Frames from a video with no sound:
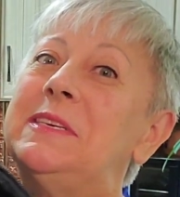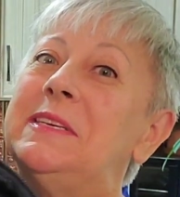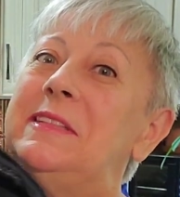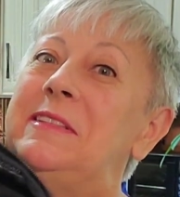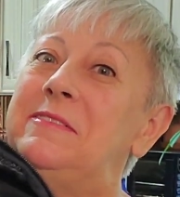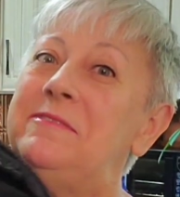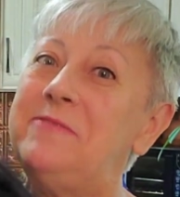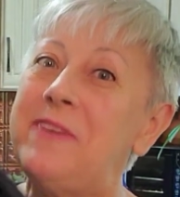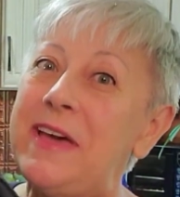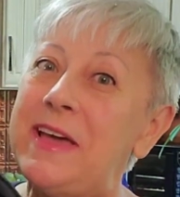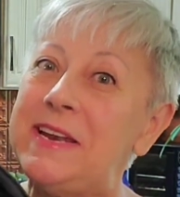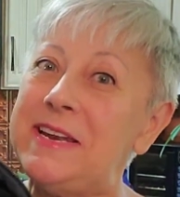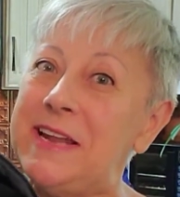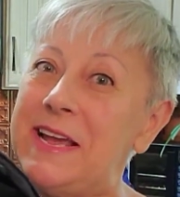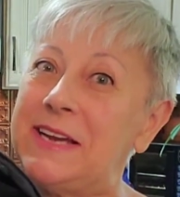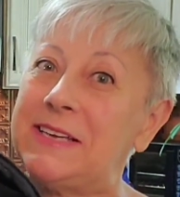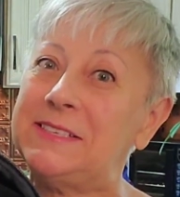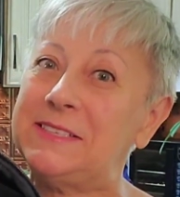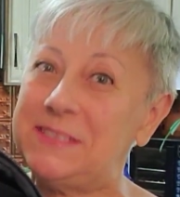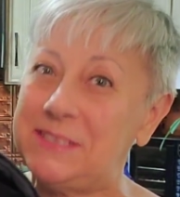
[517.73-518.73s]
to the vet
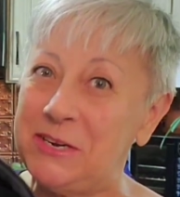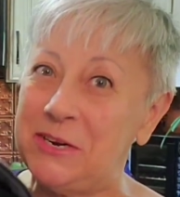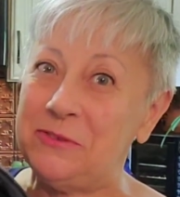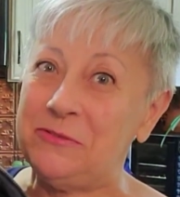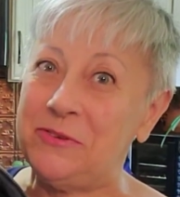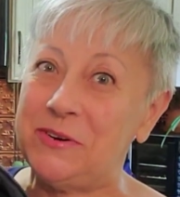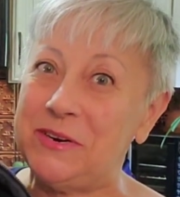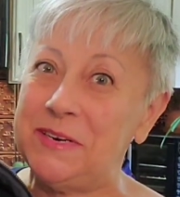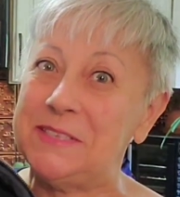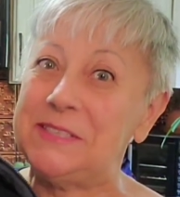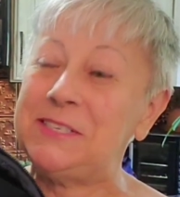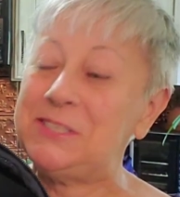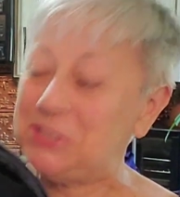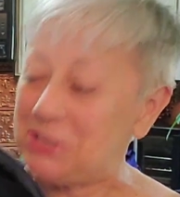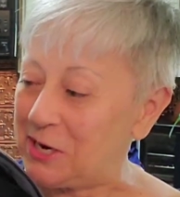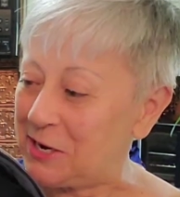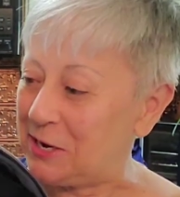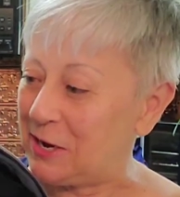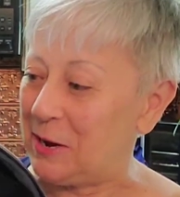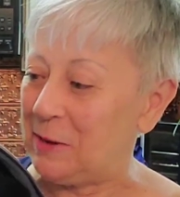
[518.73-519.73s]
next year for his
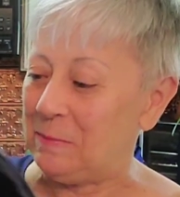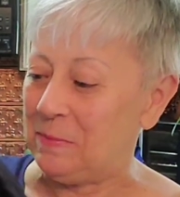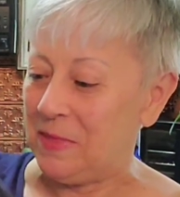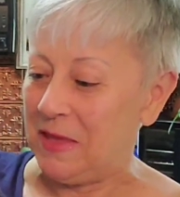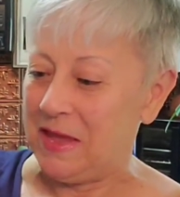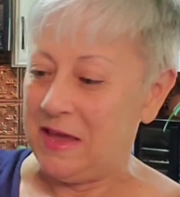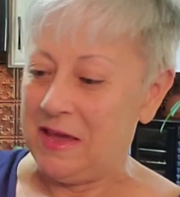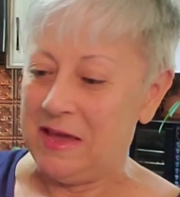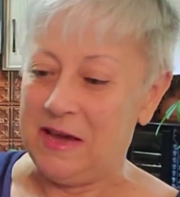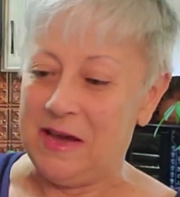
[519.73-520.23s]
checkup,